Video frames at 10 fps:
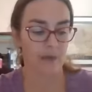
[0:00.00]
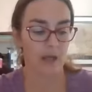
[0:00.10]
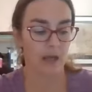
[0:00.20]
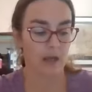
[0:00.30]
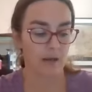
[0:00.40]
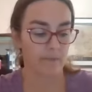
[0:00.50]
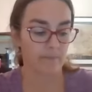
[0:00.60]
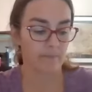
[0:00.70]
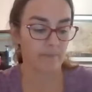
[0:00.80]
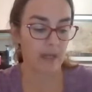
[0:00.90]

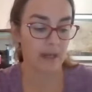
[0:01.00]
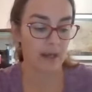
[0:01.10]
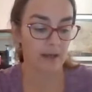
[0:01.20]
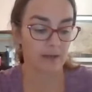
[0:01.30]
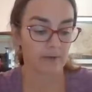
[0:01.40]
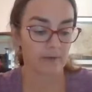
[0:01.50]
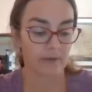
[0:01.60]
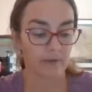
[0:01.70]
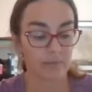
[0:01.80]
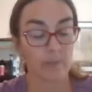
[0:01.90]
and
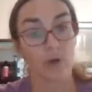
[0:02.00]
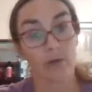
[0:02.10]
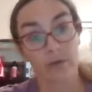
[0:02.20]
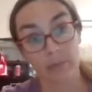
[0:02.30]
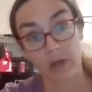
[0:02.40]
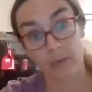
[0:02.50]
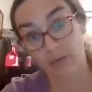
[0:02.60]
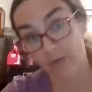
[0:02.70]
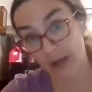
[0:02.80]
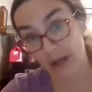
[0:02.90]
sometimes
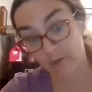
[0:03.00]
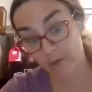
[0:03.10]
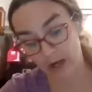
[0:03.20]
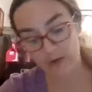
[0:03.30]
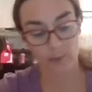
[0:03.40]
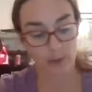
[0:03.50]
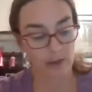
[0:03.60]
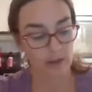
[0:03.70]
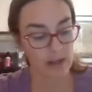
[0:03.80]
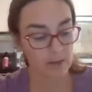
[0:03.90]
it's advertisement
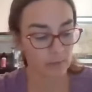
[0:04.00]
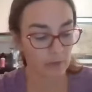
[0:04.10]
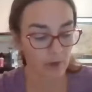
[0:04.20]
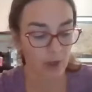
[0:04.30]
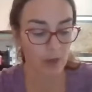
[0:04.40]
claims.